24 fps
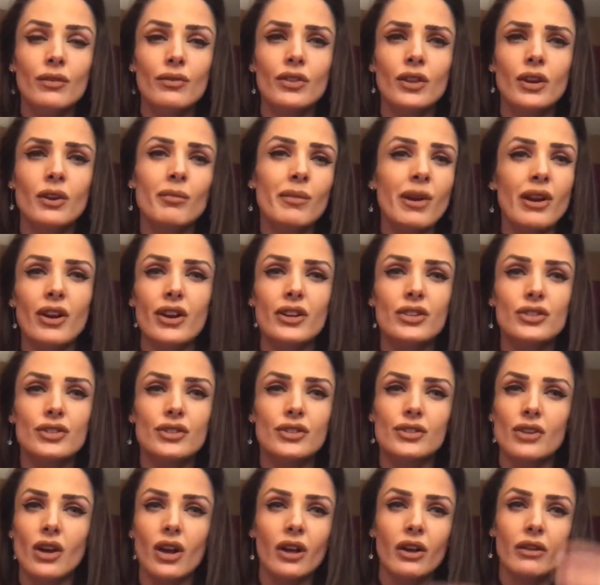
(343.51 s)
Their marriage
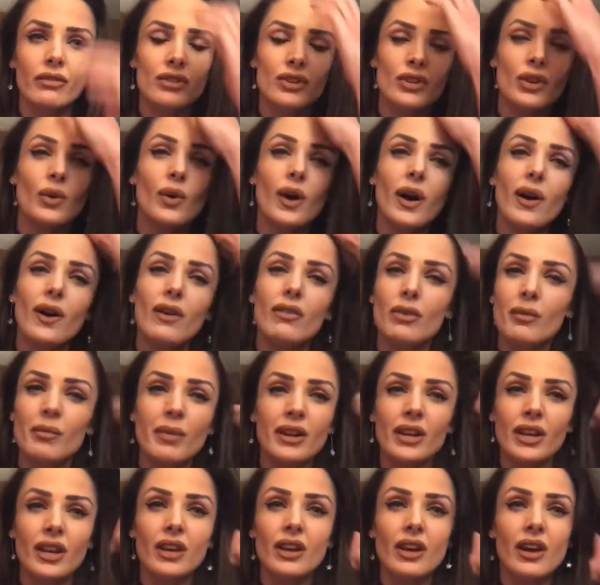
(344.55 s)
dissolved, you know, however
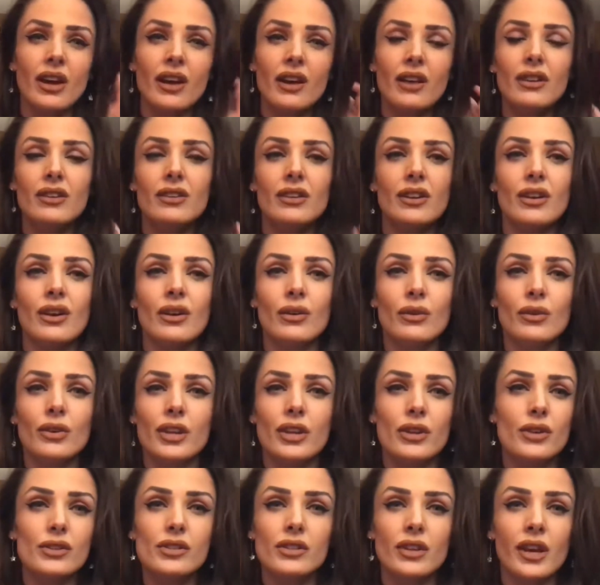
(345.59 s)
many, you know,
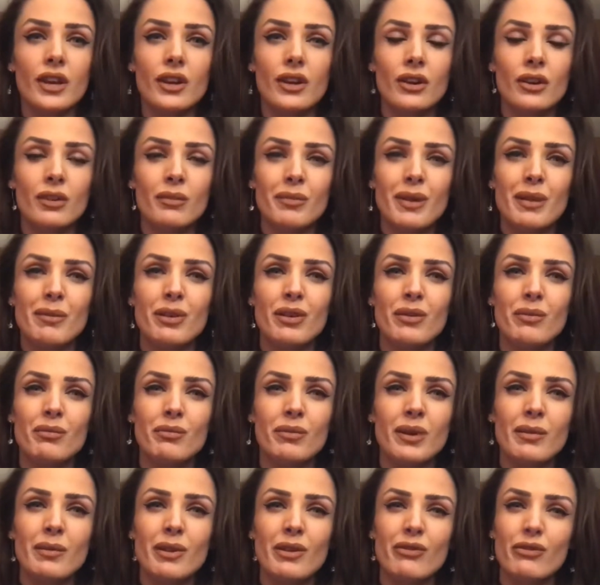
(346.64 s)
years later,
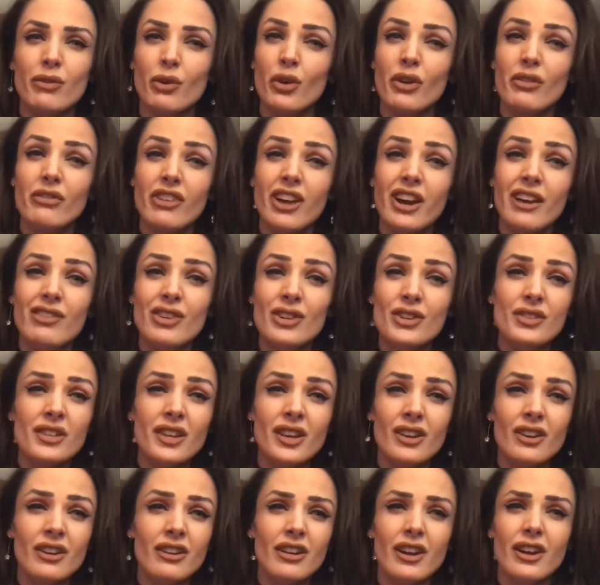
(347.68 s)
maybe 4 or 5 years later.